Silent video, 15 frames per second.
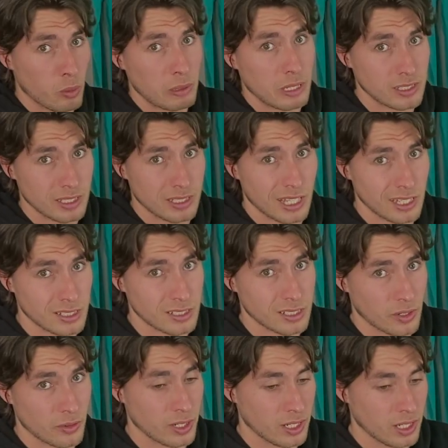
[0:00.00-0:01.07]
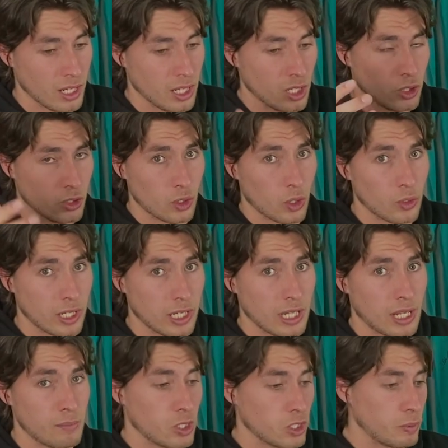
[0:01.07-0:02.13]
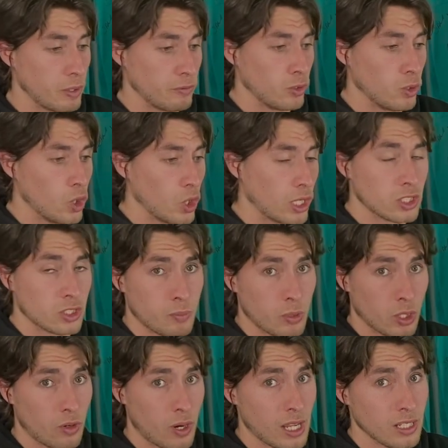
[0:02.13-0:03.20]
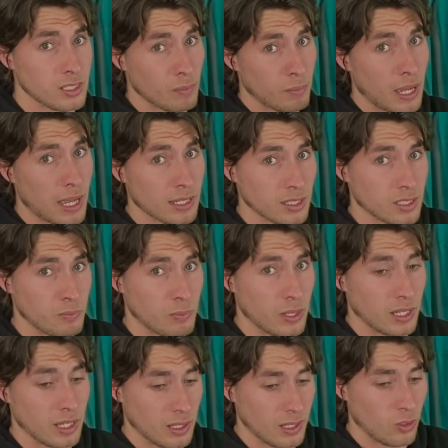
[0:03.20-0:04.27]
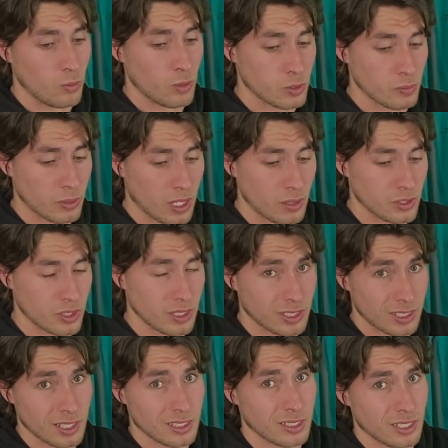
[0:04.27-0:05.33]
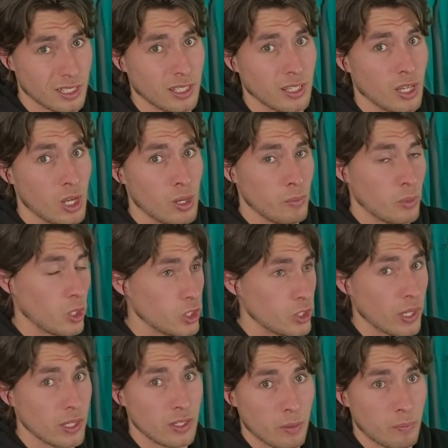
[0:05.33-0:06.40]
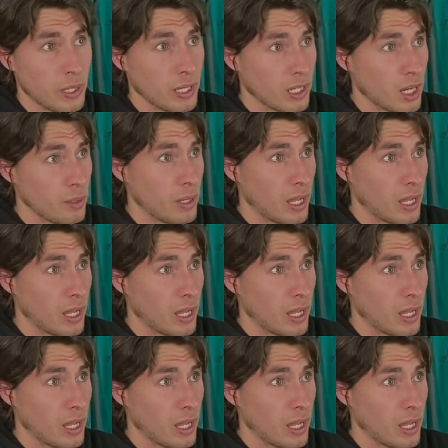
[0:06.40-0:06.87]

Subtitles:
probably isn't necessary. You don't need it that much. But if you're looking to progress, a bag this big, it almost becomes a necessity because you end up